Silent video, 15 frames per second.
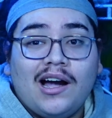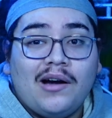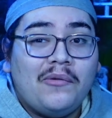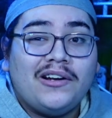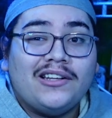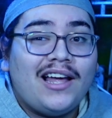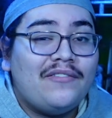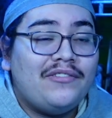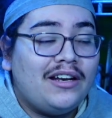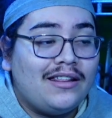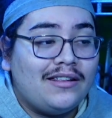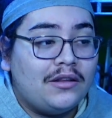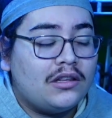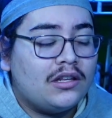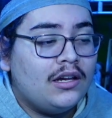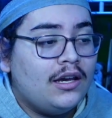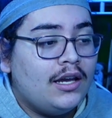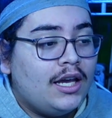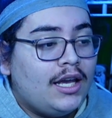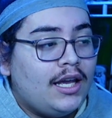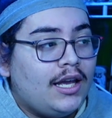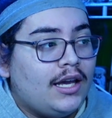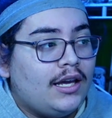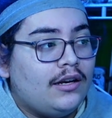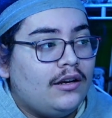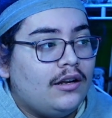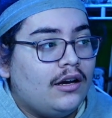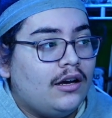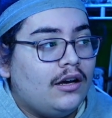I want to dive into this, and,